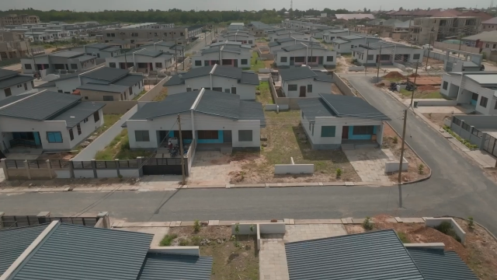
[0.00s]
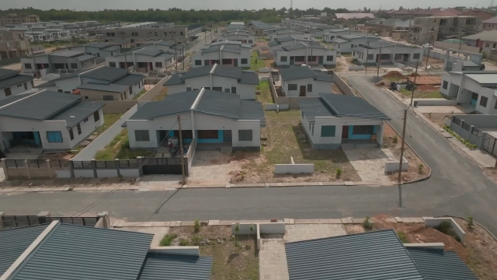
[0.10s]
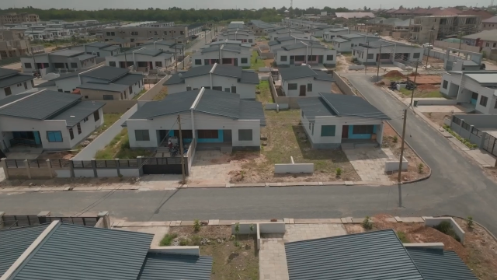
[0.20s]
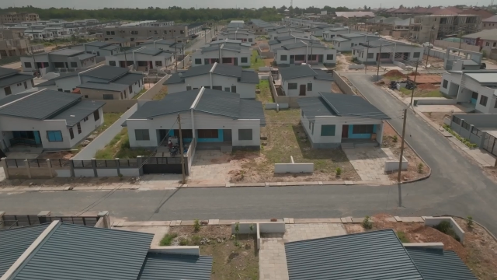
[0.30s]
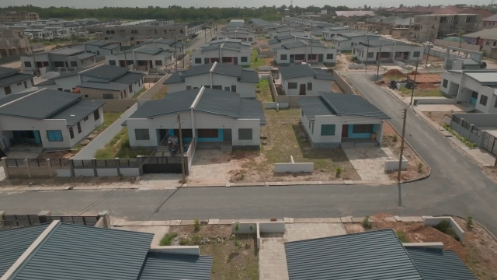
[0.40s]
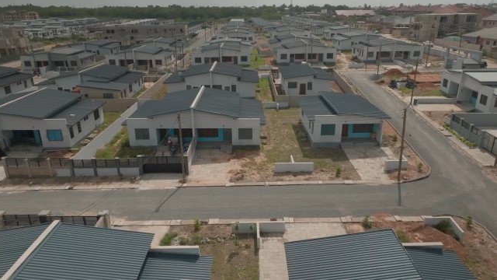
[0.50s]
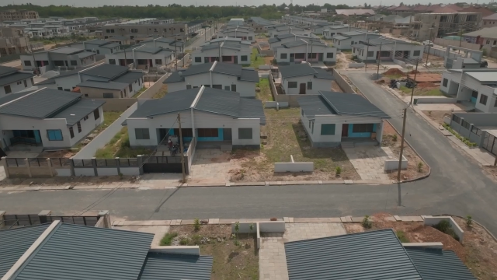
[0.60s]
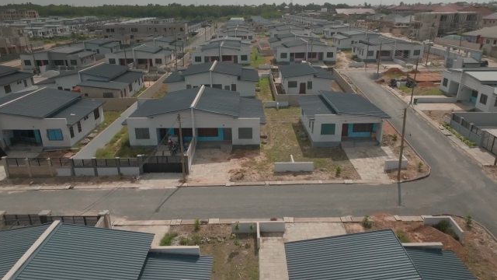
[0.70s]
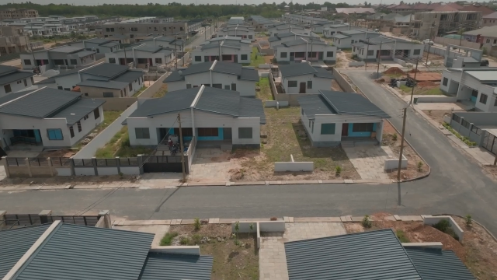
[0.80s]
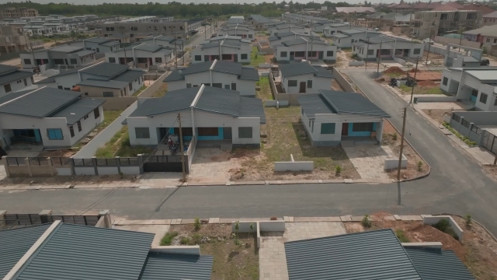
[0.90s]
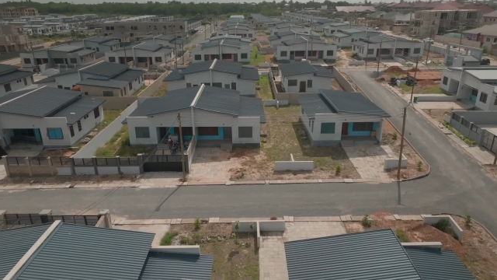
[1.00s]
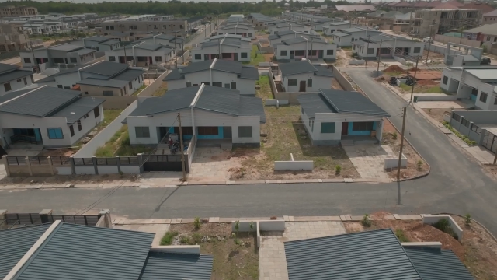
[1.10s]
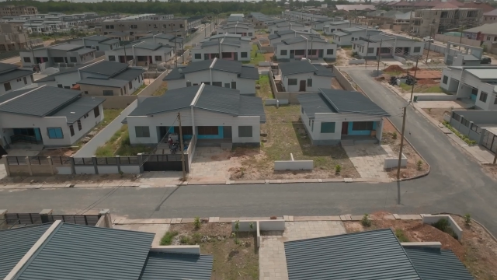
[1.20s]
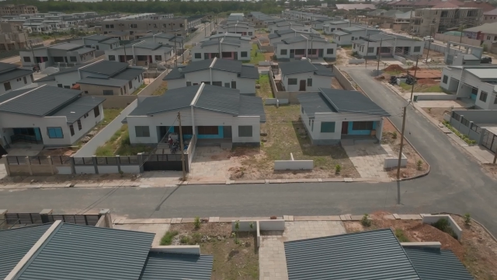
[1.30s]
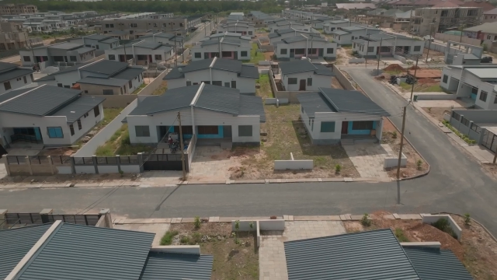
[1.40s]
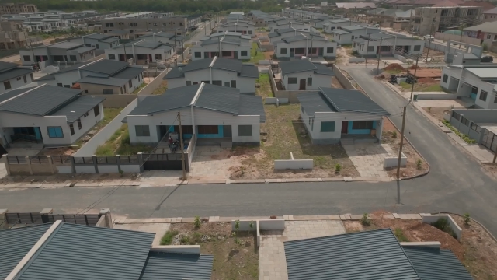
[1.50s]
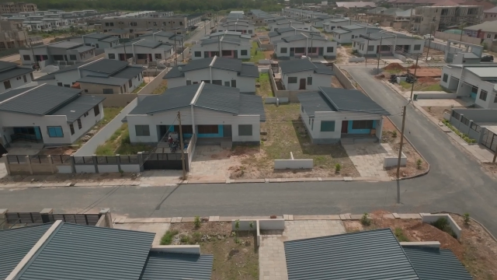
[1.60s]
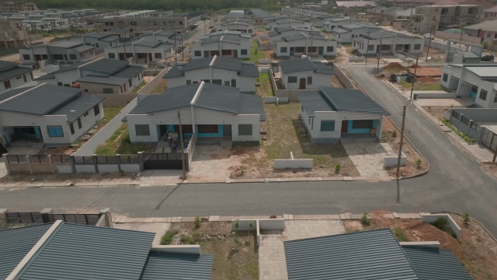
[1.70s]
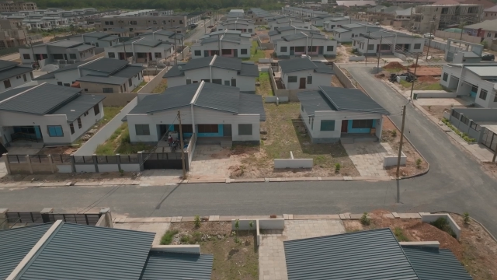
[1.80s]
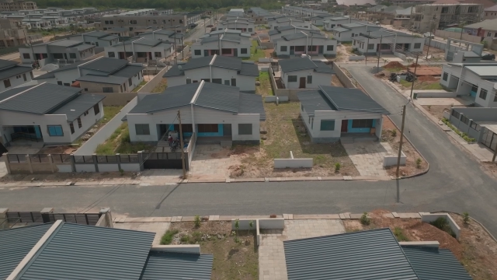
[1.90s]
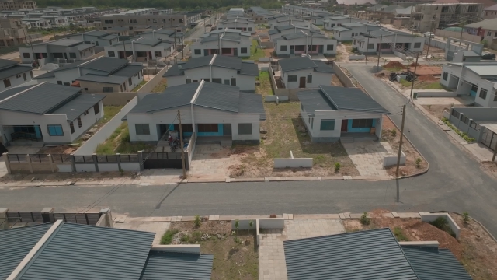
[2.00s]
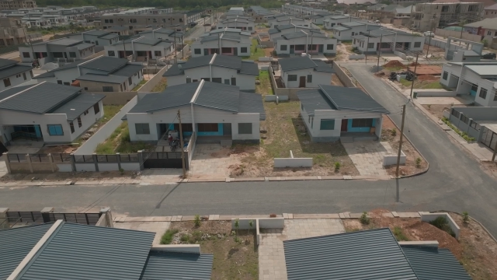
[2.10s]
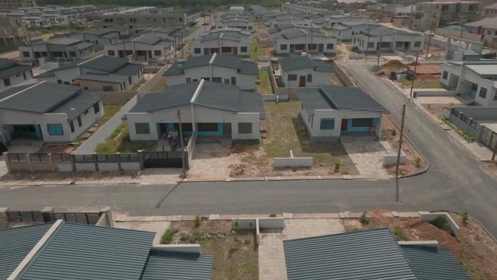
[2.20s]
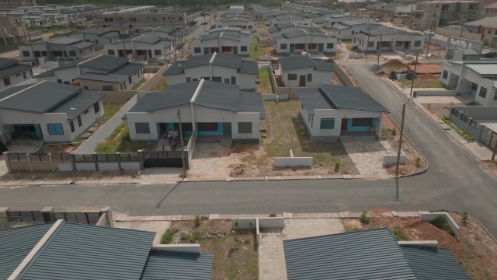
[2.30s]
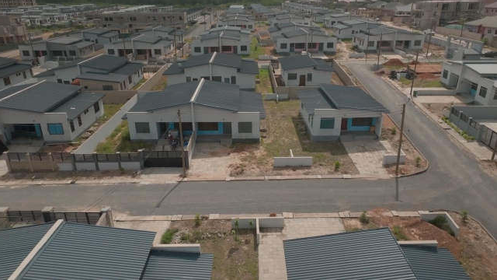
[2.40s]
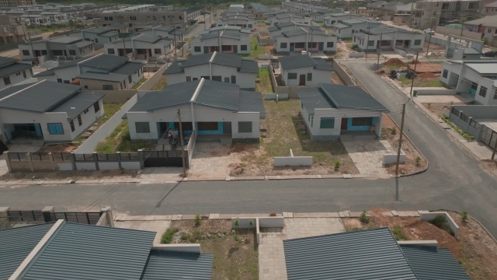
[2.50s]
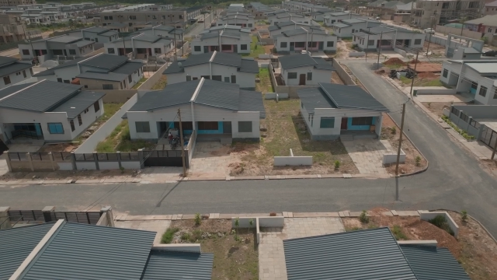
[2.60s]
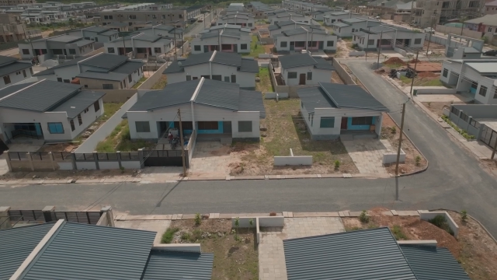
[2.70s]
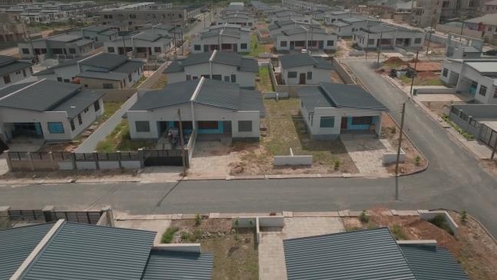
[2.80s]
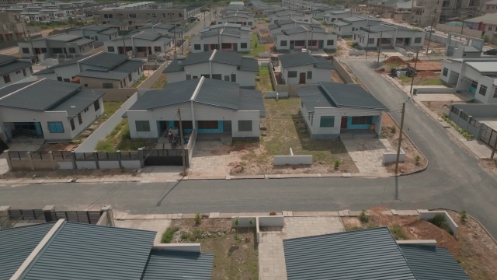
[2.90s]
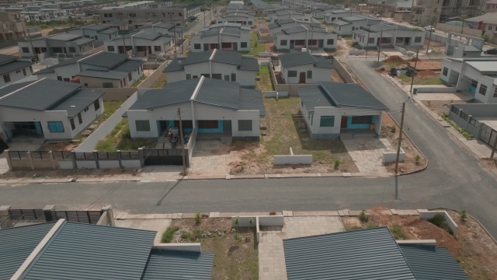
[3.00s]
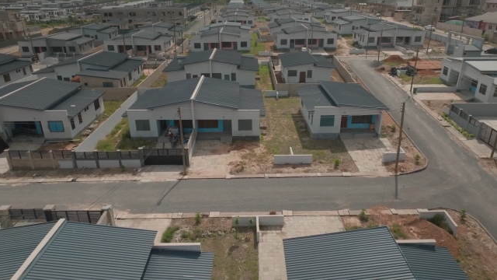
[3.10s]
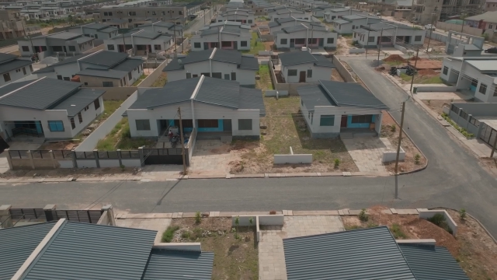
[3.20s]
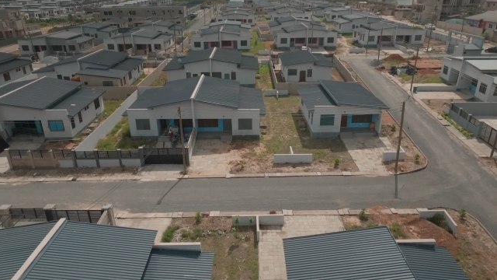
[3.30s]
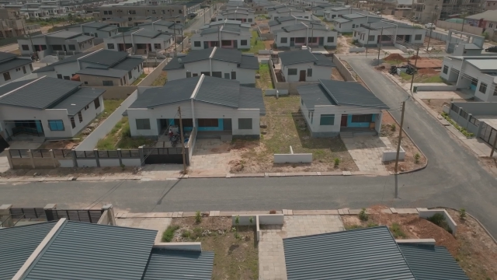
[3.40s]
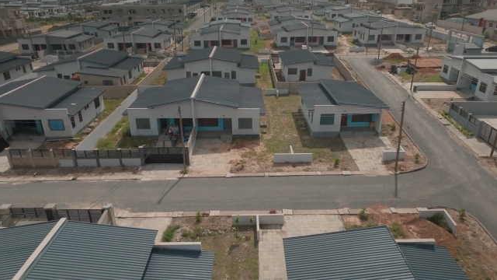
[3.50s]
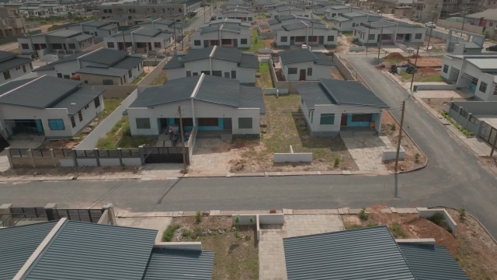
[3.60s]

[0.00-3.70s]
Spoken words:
[unreadable: no face in view]